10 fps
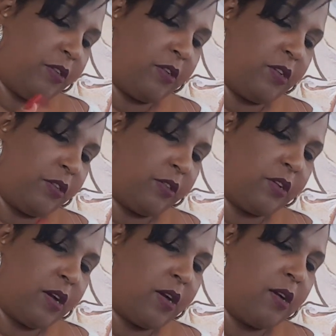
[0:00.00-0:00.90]
on the
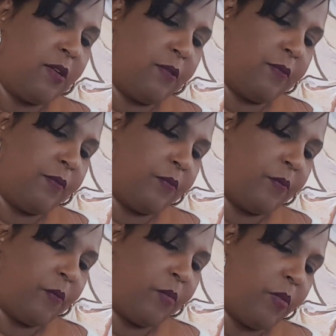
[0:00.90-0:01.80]
star.
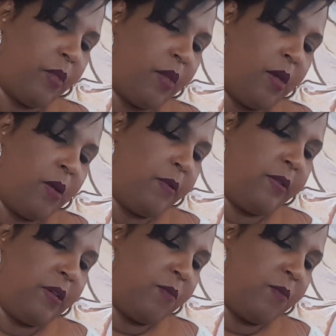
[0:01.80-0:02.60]
Please get more